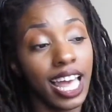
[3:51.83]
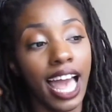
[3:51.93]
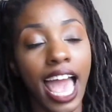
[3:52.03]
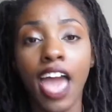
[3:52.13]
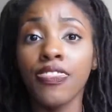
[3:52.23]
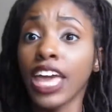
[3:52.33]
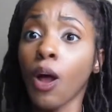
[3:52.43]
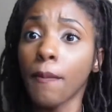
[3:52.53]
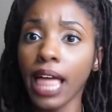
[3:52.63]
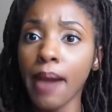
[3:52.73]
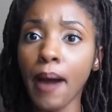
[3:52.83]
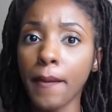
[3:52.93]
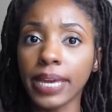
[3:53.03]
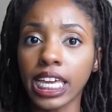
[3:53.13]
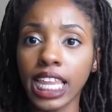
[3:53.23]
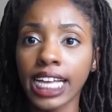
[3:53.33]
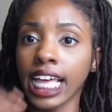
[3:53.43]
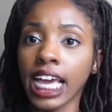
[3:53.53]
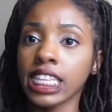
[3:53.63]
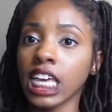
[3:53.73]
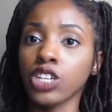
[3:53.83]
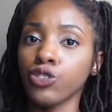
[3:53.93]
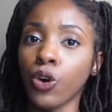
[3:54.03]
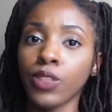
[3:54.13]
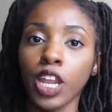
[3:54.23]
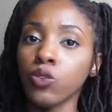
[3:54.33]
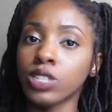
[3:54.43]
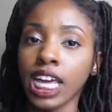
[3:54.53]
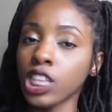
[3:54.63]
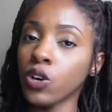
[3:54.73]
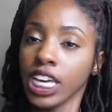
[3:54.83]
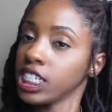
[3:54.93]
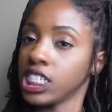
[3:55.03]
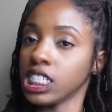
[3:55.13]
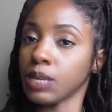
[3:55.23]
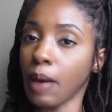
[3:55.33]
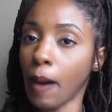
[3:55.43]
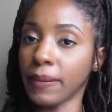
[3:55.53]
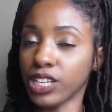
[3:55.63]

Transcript: and they don't play about me. Like, they, they you know, they lose their little issues about me.